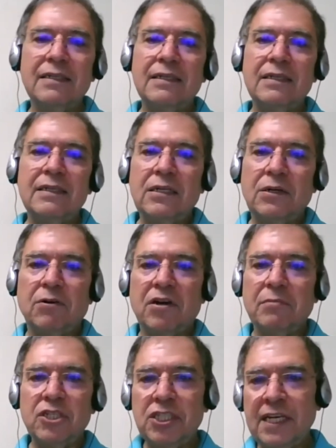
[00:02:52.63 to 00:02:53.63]
or a
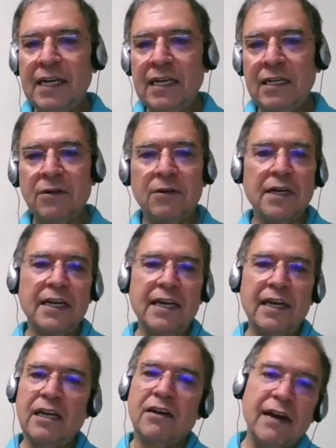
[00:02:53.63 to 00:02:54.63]
machine, or a killer
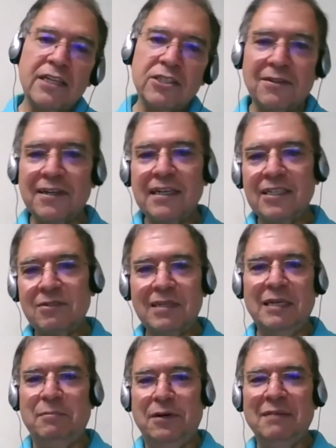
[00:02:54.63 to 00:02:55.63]
asteroid, it's really
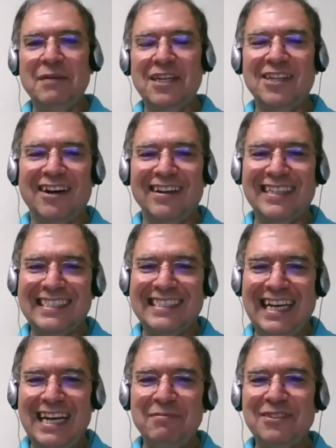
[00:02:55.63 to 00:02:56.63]
pretty much all the
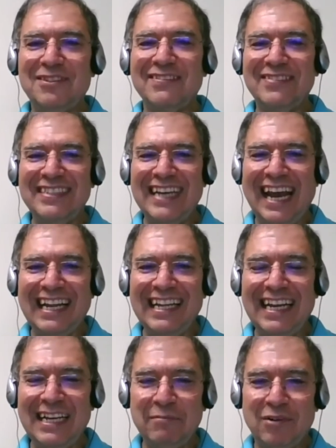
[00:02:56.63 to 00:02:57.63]
same sort of
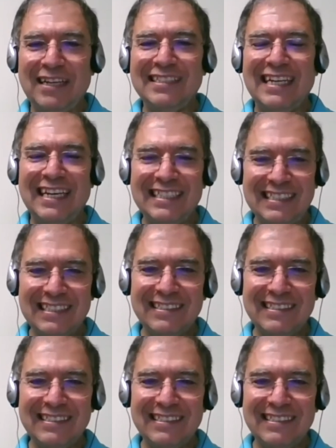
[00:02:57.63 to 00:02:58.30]
analytic process.